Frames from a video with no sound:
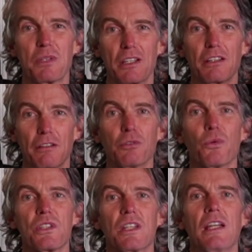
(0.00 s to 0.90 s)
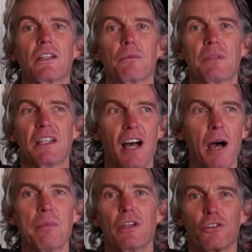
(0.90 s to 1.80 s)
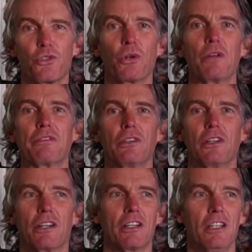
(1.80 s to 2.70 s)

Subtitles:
being in the flow state, or being happy or joyful, or